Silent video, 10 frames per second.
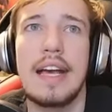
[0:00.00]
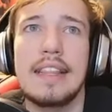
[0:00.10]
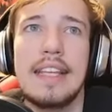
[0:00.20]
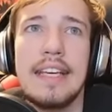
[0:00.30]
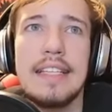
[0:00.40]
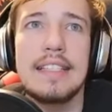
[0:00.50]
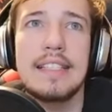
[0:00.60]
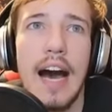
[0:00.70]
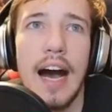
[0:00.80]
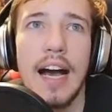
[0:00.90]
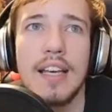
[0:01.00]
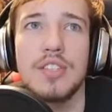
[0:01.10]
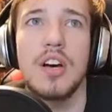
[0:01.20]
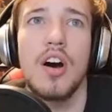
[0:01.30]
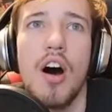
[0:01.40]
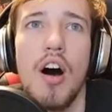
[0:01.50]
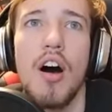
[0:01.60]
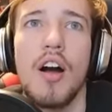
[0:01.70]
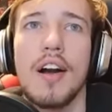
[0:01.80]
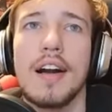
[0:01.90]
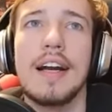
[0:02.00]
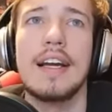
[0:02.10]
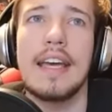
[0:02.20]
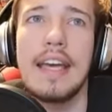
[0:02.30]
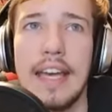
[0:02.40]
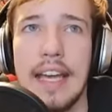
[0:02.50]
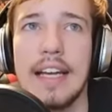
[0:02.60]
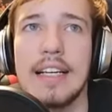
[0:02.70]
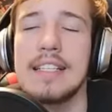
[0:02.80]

These guys are insane.